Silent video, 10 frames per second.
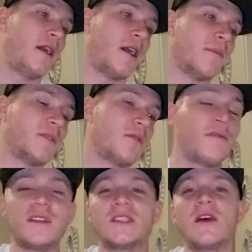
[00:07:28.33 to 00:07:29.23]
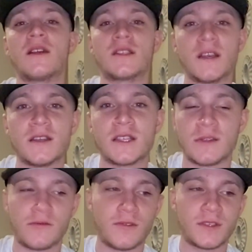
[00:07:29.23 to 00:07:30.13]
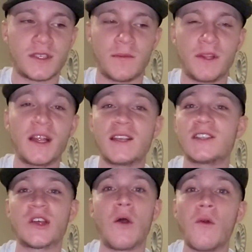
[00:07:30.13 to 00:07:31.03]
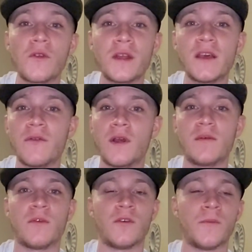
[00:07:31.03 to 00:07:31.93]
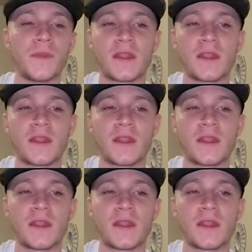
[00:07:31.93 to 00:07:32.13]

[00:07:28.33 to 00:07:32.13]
Um, so it really sucks because it was something that's totally avoidable.